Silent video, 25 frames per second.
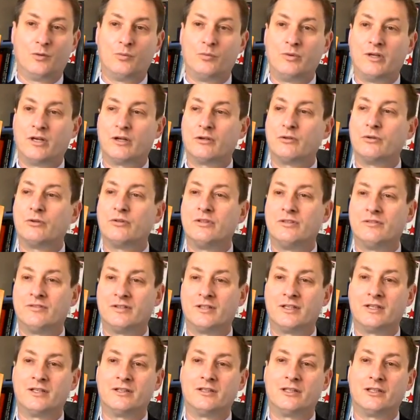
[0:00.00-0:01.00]
We are not
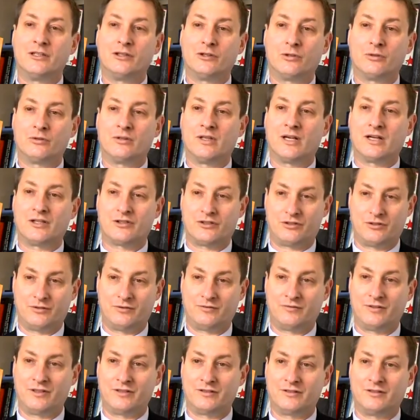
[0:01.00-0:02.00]
even in the introduction
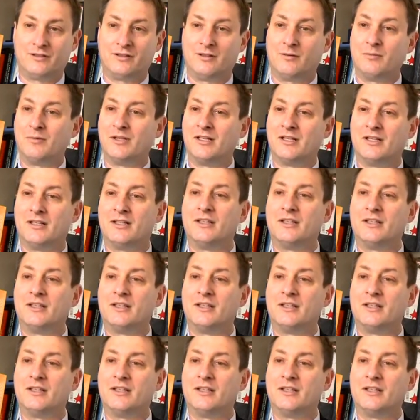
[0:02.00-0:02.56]
of this in the Middle